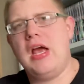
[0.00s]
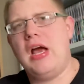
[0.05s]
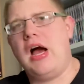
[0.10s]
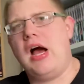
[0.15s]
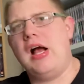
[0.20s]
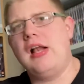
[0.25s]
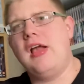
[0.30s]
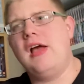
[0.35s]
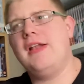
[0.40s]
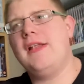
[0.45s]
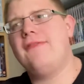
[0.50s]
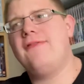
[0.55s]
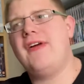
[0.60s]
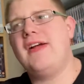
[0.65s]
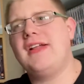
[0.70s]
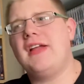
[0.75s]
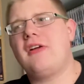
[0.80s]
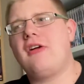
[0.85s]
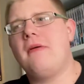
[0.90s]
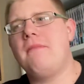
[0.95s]
I like the
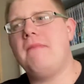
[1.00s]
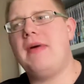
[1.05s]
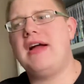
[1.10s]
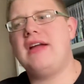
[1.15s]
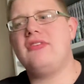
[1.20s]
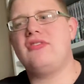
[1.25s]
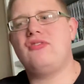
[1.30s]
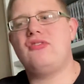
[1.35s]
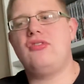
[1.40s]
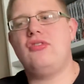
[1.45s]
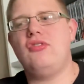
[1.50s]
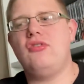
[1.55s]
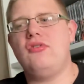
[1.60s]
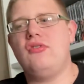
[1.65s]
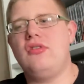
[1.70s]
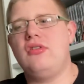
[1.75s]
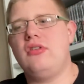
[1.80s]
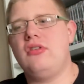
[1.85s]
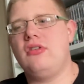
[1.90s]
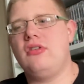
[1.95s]
fact they've gone back to